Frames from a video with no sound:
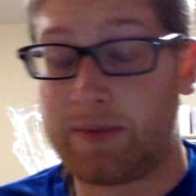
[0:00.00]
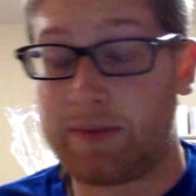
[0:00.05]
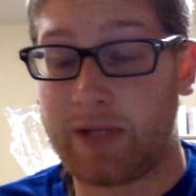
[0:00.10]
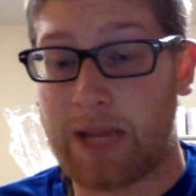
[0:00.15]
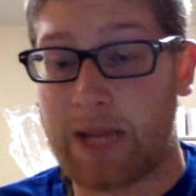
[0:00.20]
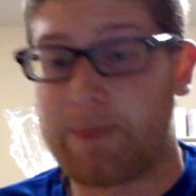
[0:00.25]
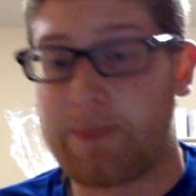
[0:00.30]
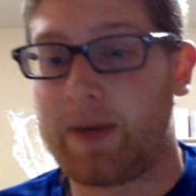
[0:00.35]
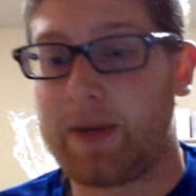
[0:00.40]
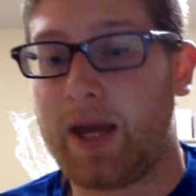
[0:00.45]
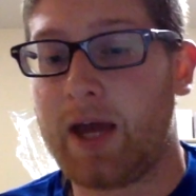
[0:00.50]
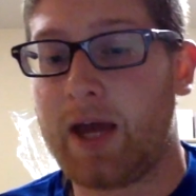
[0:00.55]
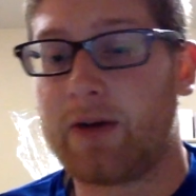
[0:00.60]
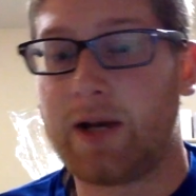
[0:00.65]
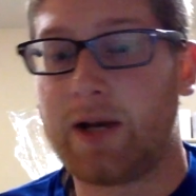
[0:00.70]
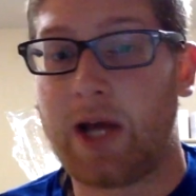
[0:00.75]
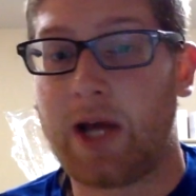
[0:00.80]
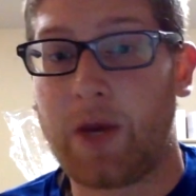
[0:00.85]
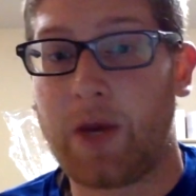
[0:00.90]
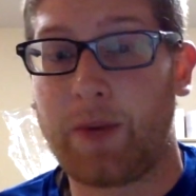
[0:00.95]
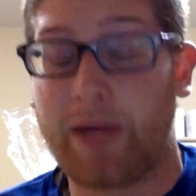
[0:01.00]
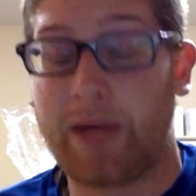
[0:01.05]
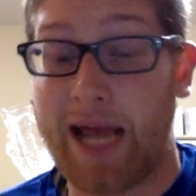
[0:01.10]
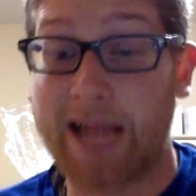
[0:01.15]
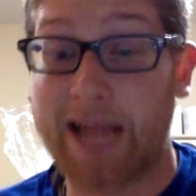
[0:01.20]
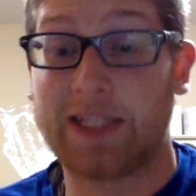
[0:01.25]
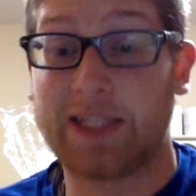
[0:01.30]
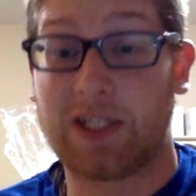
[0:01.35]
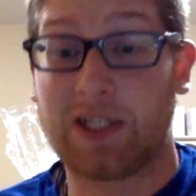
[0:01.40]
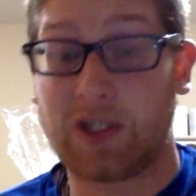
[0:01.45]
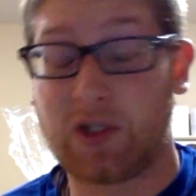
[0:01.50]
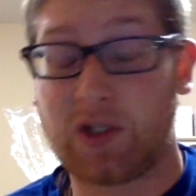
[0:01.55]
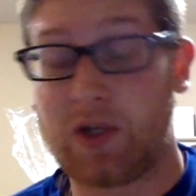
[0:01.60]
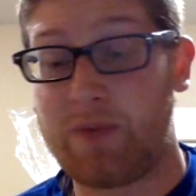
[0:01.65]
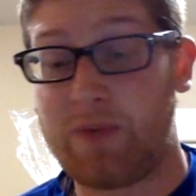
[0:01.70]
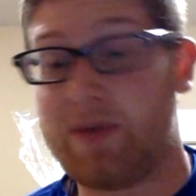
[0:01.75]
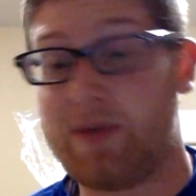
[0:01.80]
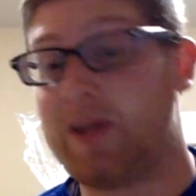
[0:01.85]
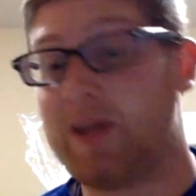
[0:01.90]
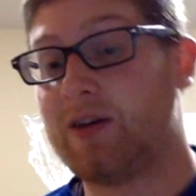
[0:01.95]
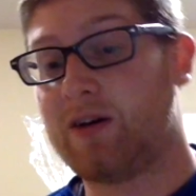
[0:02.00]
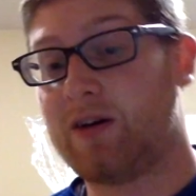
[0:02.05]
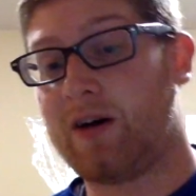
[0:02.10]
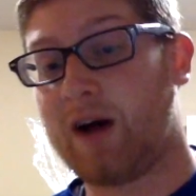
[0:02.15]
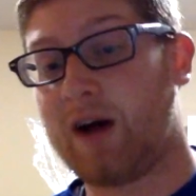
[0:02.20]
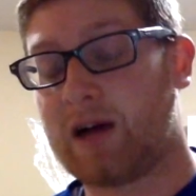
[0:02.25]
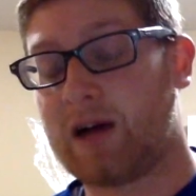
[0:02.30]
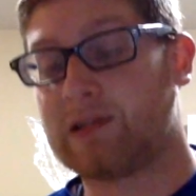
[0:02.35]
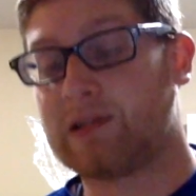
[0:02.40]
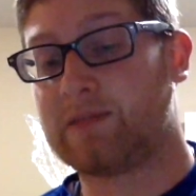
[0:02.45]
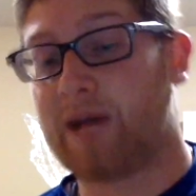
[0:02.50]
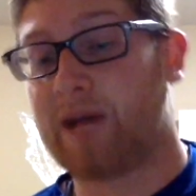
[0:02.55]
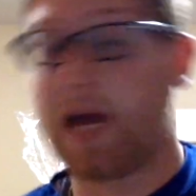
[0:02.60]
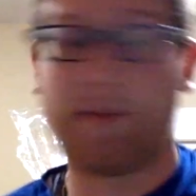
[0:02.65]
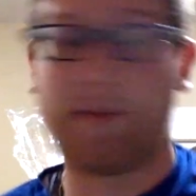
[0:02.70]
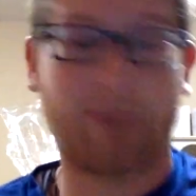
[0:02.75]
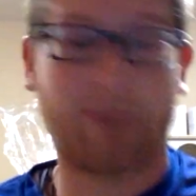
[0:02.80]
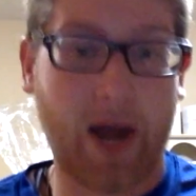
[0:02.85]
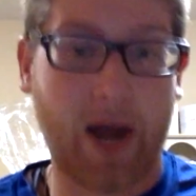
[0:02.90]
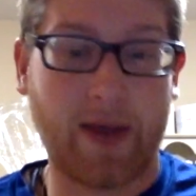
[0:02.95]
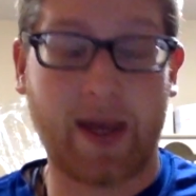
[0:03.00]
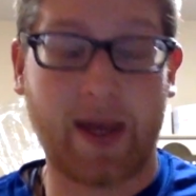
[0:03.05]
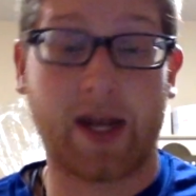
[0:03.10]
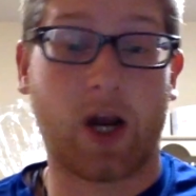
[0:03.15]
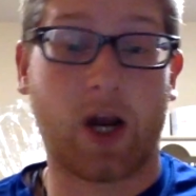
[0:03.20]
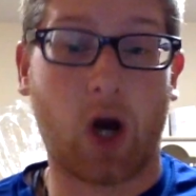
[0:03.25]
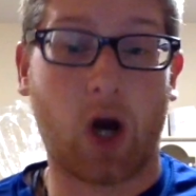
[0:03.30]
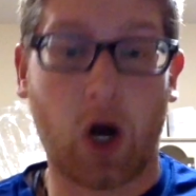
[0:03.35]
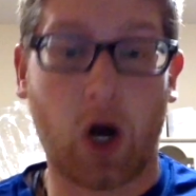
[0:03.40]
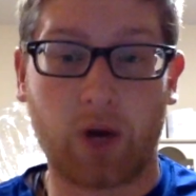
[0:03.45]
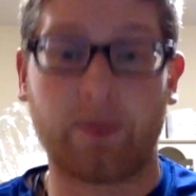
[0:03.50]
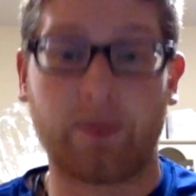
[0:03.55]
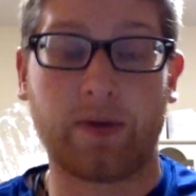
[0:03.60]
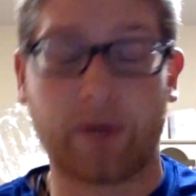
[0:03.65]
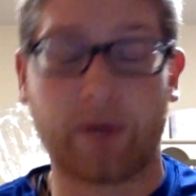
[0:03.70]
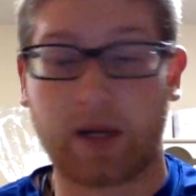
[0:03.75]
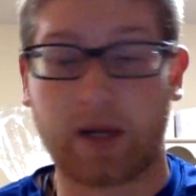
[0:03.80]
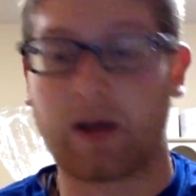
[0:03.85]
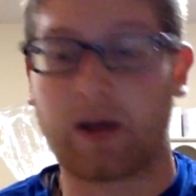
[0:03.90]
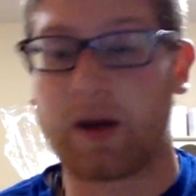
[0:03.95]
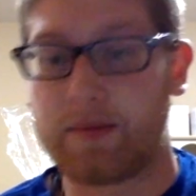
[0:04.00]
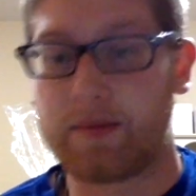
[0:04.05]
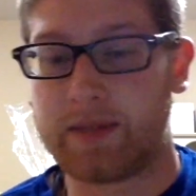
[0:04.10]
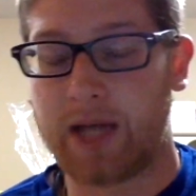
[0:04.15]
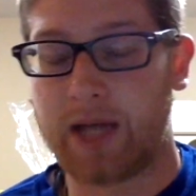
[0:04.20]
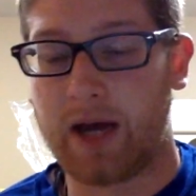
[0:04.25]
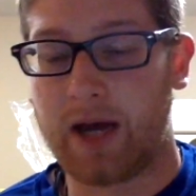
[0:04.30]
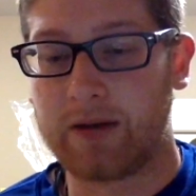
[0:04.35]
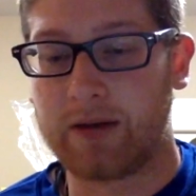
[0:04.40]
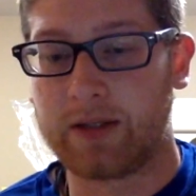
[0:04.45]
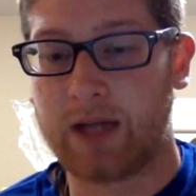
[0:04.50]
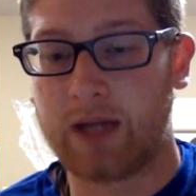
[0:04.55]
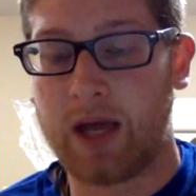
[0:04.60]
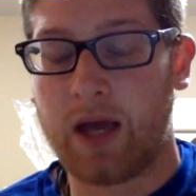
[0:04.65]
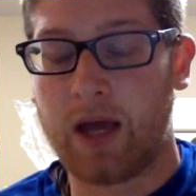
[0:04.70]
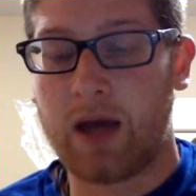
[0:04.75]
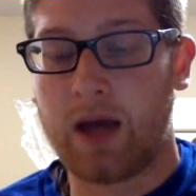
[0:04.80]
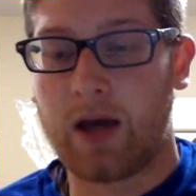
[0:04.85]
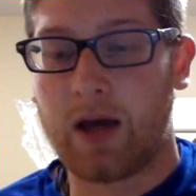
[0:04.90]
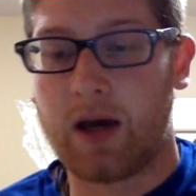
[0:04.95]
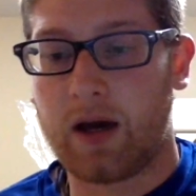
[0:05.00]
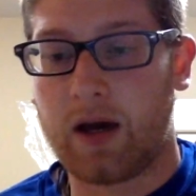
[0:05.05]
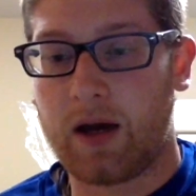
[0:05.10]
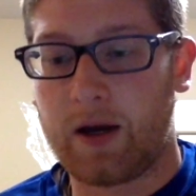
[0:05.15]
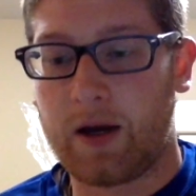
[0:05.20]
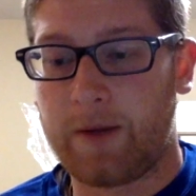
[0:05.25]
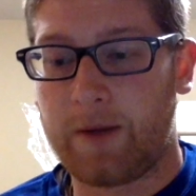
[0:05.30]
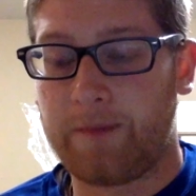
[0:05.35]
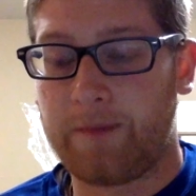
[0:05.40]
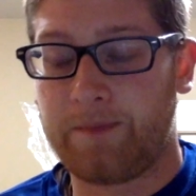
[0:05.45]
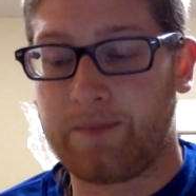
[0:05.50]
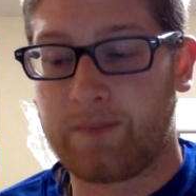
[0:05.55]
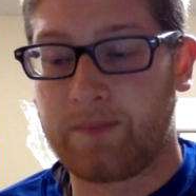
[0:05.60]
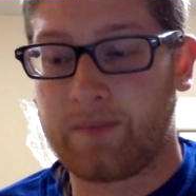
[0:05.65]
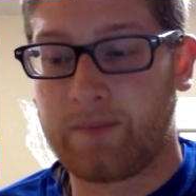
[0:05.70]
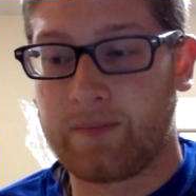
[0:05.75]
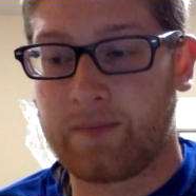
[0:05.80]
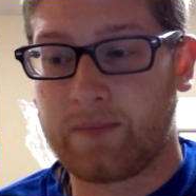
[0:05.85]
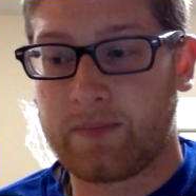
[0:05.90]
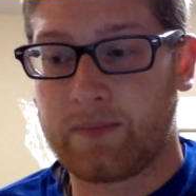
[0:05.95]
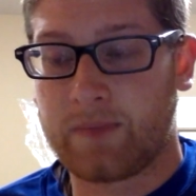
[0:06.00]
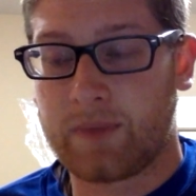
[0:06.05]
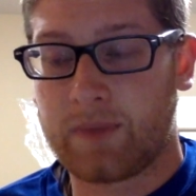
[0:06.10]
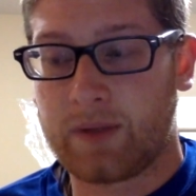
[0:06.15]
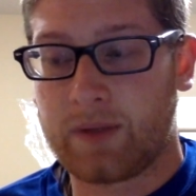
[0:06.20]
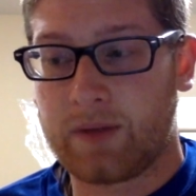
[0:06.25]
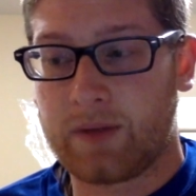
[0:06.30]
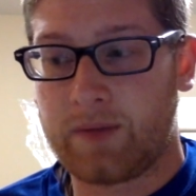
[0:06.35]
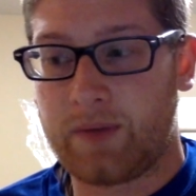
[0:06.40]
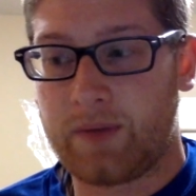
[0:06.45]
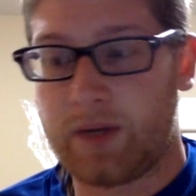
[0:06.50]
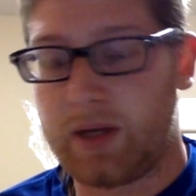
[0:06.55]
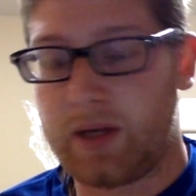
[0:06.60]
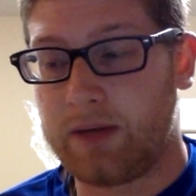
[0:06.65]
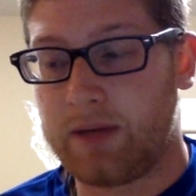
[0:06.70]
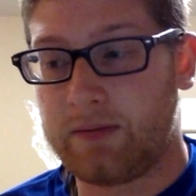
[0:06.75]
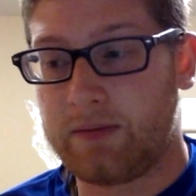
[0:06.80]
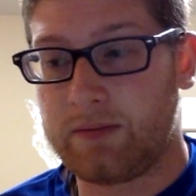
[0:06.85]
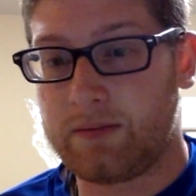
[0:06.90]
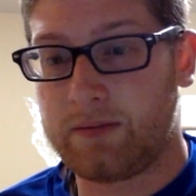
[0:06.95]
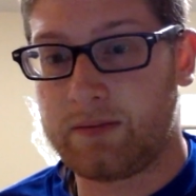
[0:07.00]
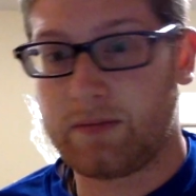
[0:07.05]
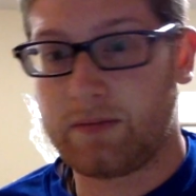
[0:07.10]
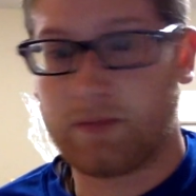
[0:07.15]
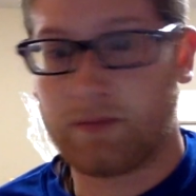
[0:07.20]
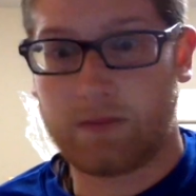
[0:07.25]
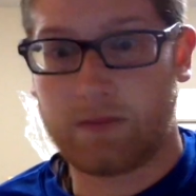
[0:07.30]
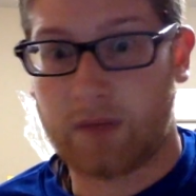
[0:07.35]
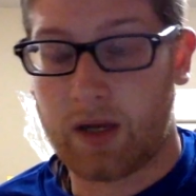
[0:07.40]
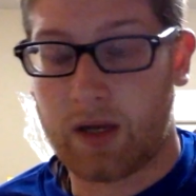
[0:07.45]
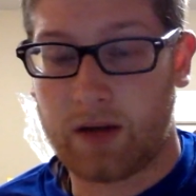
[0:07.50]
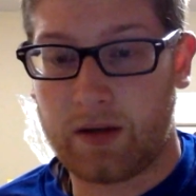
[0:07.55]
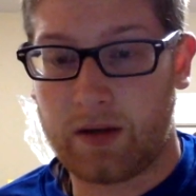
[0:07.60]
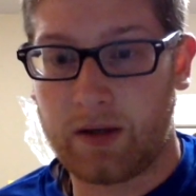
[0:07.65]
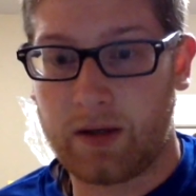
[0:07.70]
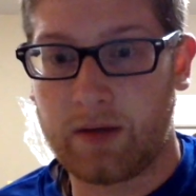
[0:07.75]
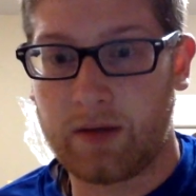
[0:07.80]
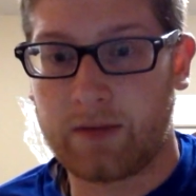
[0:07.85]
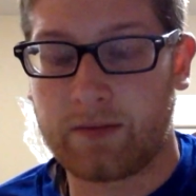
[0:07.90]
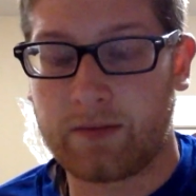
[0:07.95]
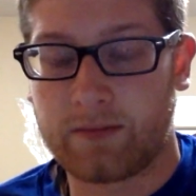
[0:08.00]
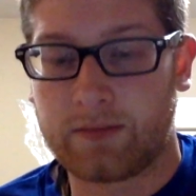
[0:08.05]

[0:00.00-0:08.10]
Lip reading: off the top of my head right now, but that's going to be awesome. I'd buy that in a heartbeat when it comes out. But I don't know.